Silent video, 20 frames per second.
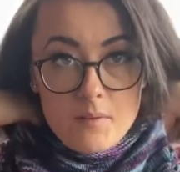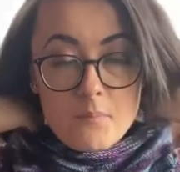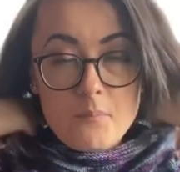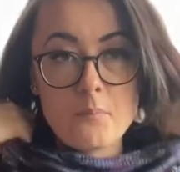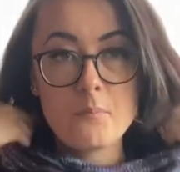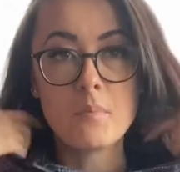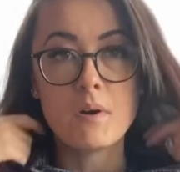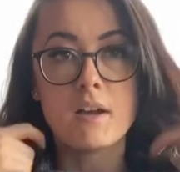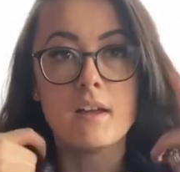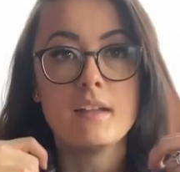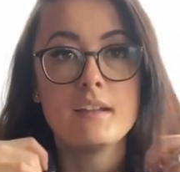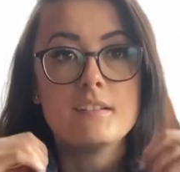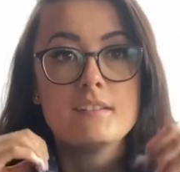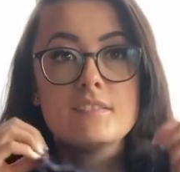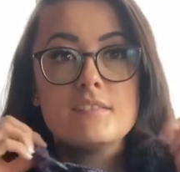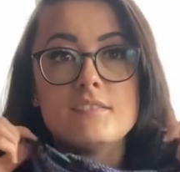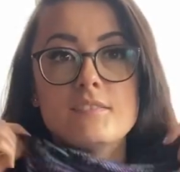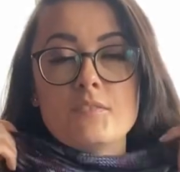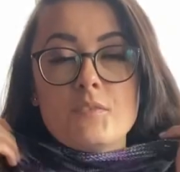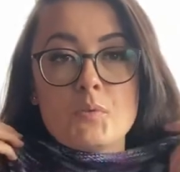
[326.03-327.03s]
but
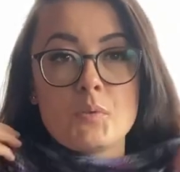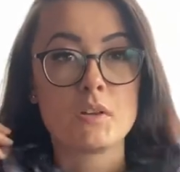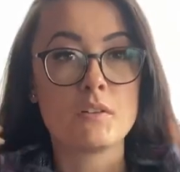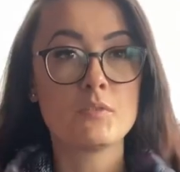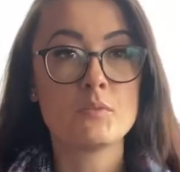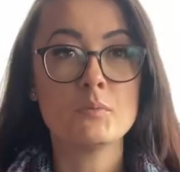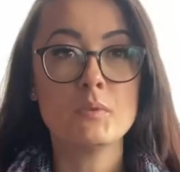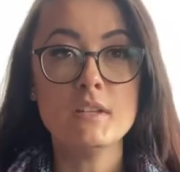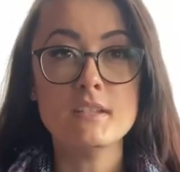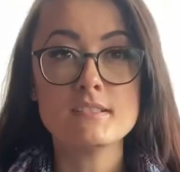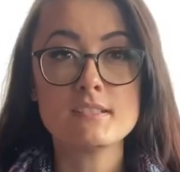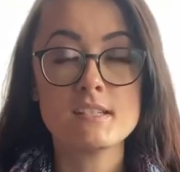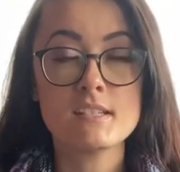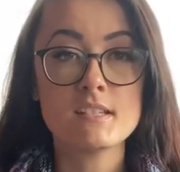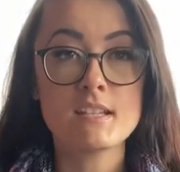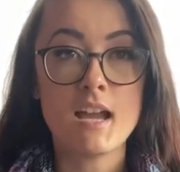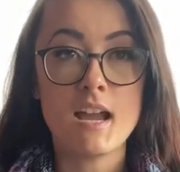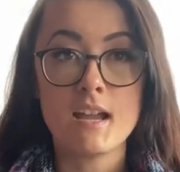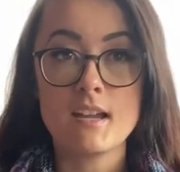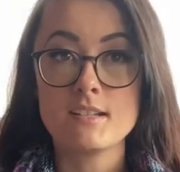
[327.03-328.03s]
for whatever
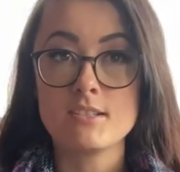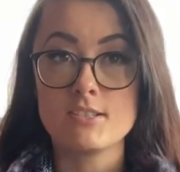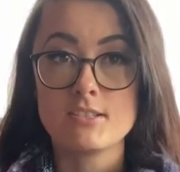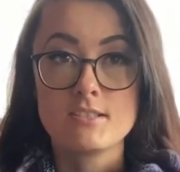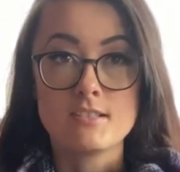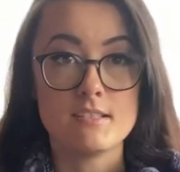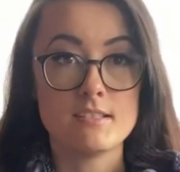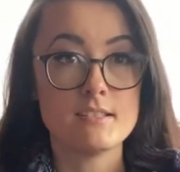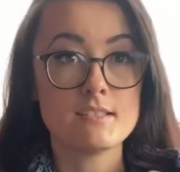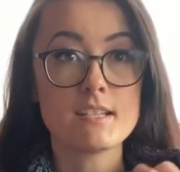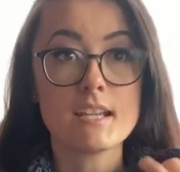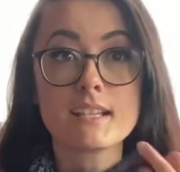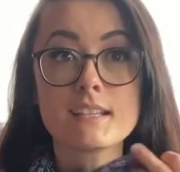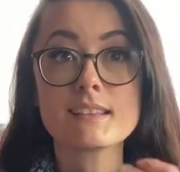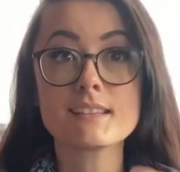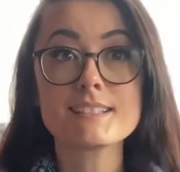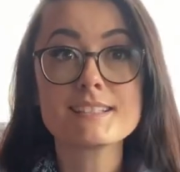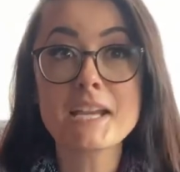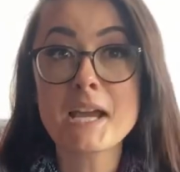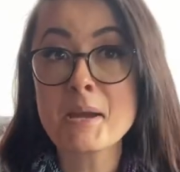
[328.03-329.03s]
reason, I just didn't take
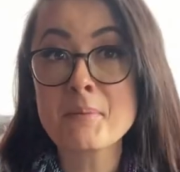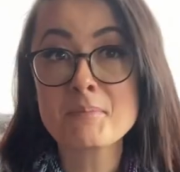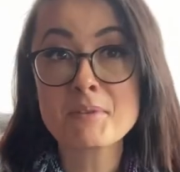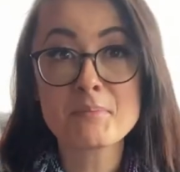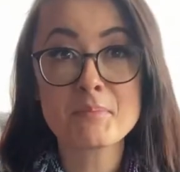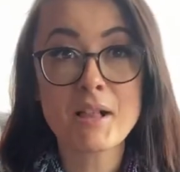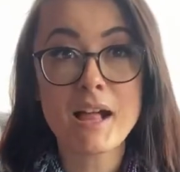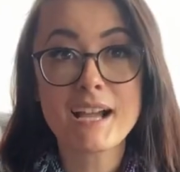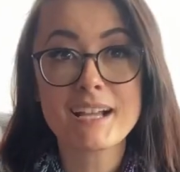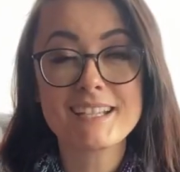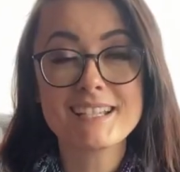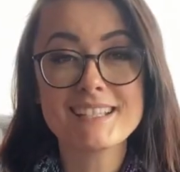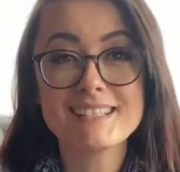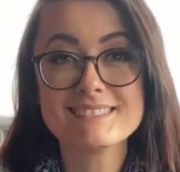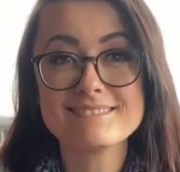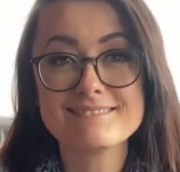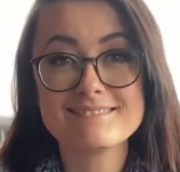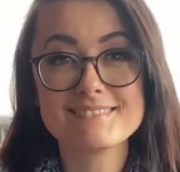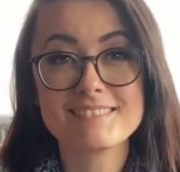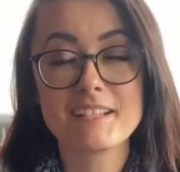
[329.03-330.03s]
the time to block it.
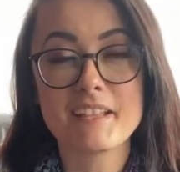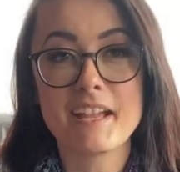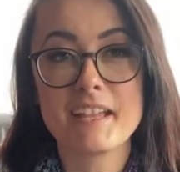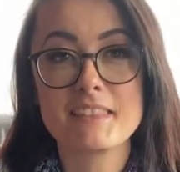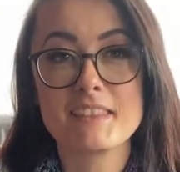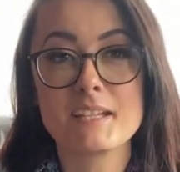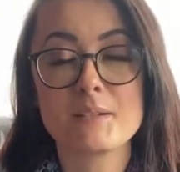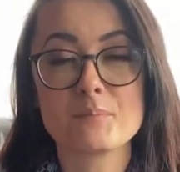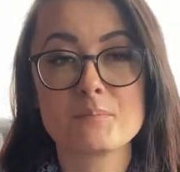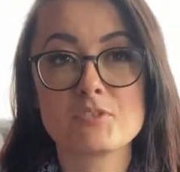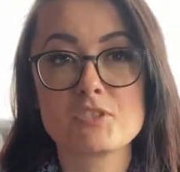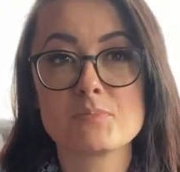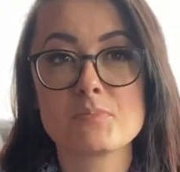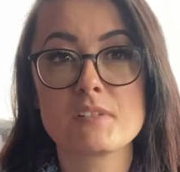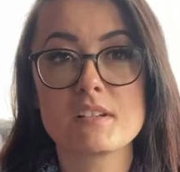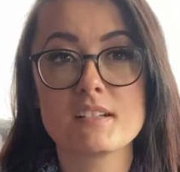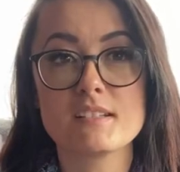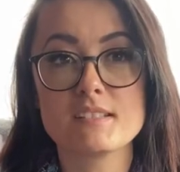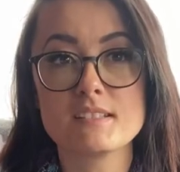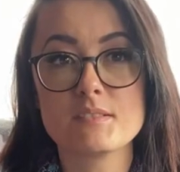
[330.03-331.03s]
I think just
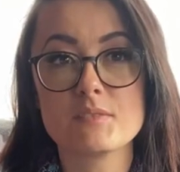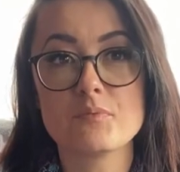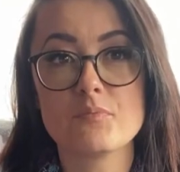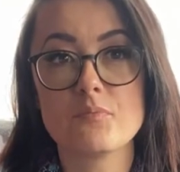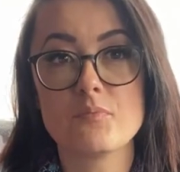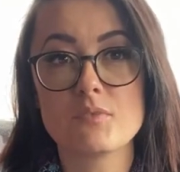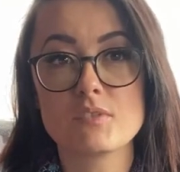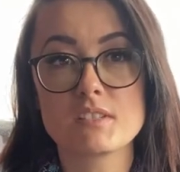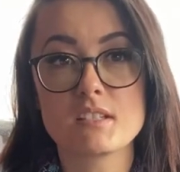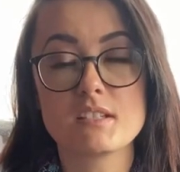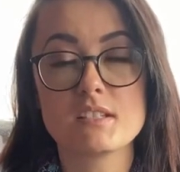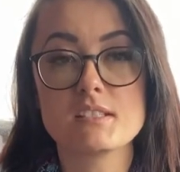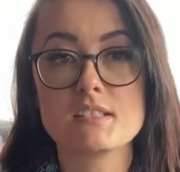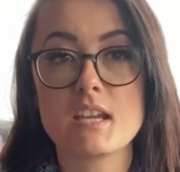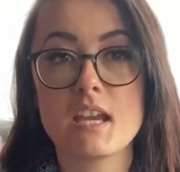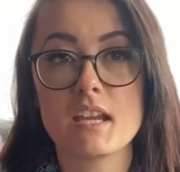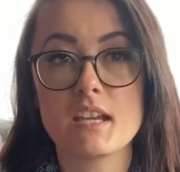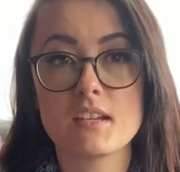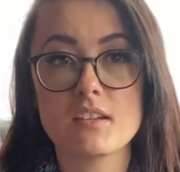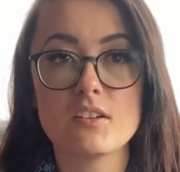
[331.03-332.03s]
because it was gonna
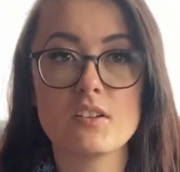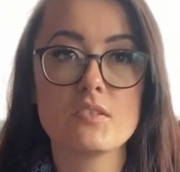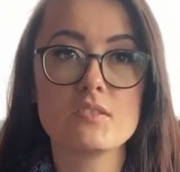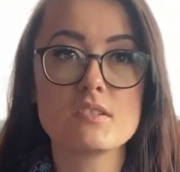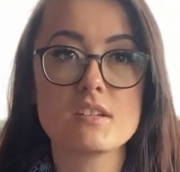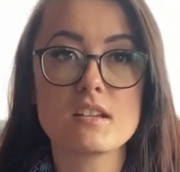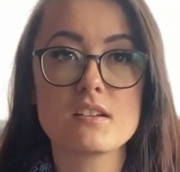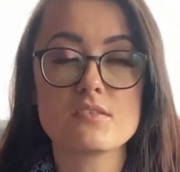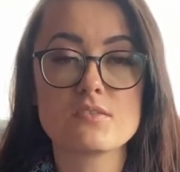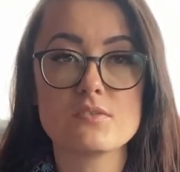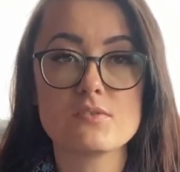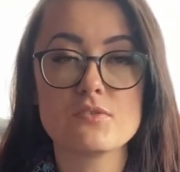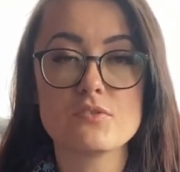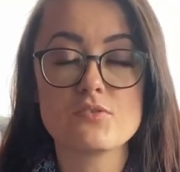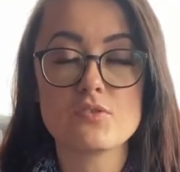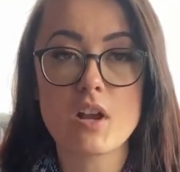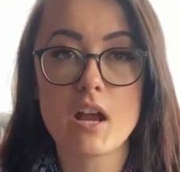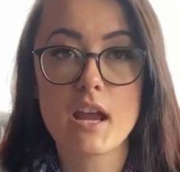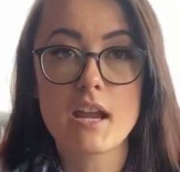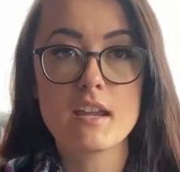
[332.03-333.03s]
take, you know, a day or two to
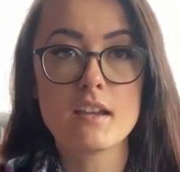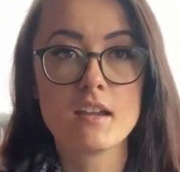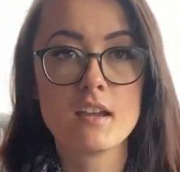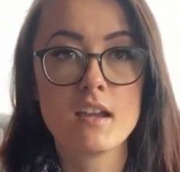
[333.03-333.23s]
dry,